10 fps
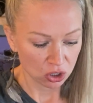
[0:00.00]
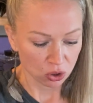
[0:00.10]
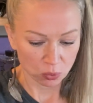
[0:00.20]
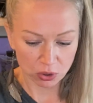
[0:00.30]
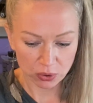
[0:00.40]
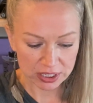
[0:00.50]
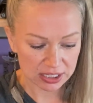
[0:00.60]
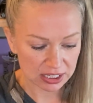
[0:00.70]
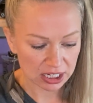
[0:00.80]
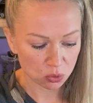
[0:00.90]
We're going to
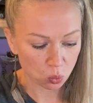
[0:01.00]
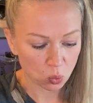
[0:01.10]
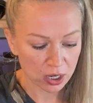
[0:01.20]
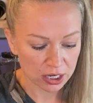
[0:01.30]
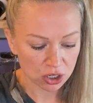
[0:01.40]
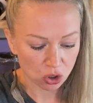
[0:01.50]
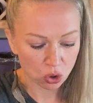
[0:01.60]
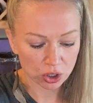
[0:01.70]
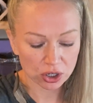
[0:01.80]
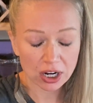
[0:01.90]
need
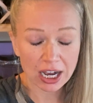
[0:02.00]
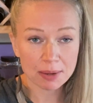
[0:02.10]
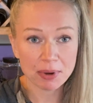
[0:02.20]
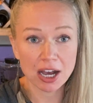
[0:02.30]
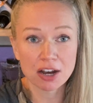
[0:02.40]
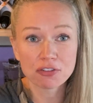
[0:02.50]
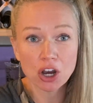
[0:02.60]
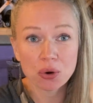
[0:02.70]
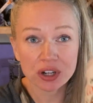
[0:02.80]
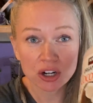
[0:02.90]
1/4 cup of
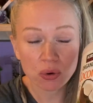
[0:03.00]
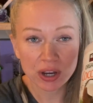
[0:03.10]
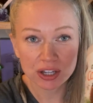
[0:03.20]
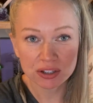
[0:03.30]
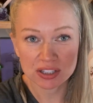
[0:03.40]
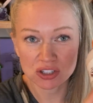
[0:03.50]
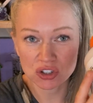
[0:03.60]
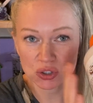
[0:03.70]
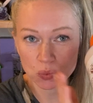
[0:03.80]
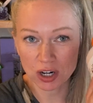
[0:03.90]
coconut oil. This is
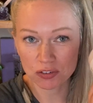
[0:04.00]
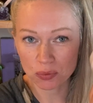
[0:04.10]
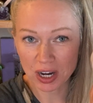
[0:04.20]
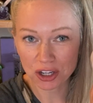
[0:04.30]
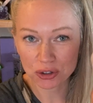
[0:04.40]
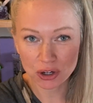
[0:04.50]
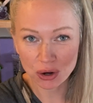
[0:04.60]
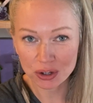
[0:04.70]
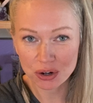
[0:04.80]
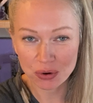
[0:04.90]
just whatever regular
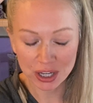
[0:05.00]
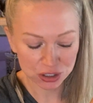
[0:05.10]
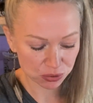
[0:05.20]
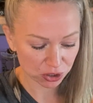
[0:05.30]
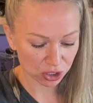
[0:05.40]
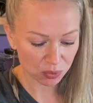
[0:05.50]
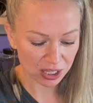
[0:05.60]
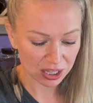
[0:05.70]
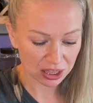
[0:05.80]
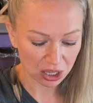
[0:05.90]
coconut oil you cook
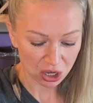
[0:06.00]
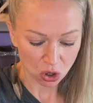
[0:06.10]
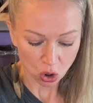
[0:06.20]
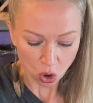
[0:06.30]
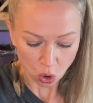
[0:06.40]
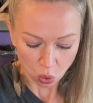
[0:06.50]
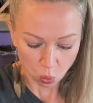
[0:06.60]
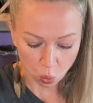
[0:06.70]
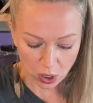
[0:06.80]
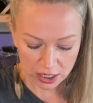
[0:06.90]
with.
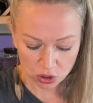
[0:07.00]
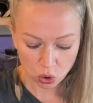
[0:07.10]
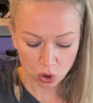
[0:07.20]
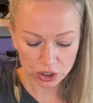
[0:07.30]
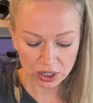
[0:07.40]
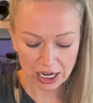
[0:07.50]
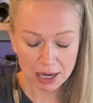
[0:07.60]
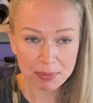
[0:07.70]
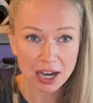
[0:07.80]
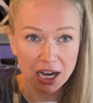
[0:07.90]
1/4
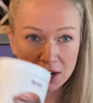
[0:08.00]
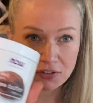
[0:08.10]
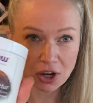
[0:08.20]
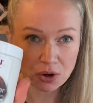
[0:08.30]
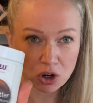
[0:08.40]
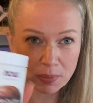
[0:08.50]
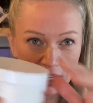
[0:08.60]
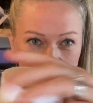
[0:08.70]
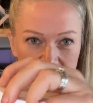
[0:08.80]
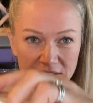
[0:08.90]
cup of cocoa
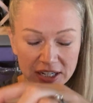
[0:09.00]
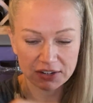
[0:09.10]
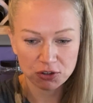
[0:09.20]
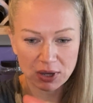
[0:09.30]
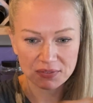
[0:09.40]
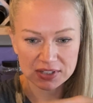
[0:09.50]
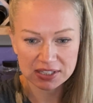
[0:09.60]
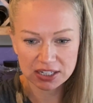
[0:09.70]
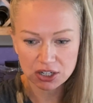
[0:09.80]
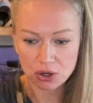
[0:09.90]
butter. And if you haven't
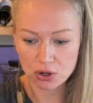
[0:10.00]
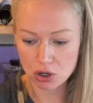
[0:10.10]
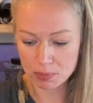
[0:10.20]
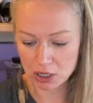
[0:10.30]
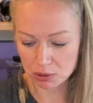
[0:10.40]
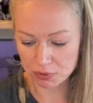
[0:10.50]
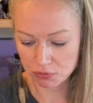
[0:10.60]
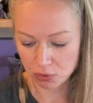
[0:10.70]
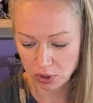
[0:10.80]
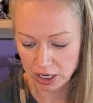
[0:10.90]
seen cocoa butter
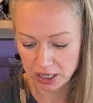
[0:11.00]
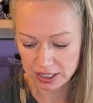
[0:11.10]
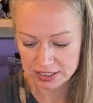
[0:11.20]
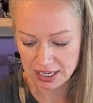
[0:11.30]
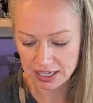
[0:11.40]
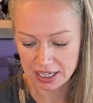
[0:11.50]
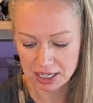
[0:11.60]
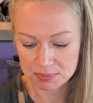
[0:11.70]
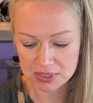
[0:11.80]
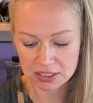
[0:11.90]
before, it kind of
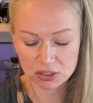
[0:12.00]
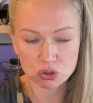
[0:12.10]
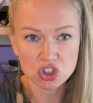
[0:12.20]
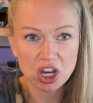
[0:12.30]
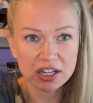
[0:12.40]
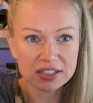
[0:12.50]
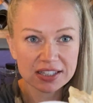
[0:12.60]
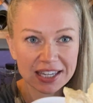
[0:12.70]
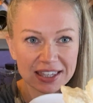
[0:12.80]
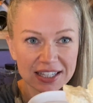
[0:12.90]
comes in little chunks
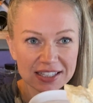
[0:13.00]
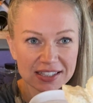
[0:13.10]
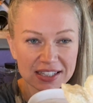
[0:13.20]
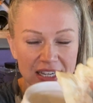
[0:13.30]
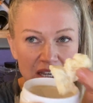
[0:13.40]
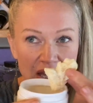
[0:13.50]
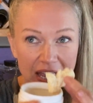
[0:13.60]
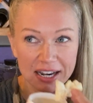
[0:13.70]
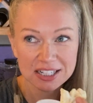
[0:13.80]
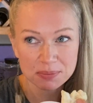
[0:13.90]
like this
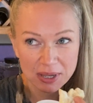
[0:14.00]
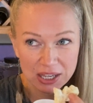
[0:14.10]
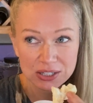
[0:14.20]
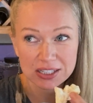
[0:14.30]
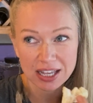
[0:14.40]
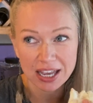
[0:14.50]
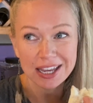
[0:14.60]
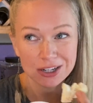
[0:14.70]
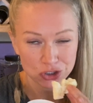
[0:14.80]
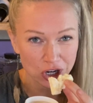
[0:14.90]
and it smells
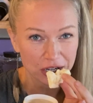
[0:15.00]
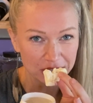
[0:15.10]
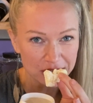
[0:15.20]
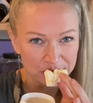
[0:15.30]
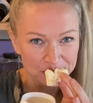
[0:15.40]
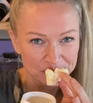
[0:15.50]
like chocolate.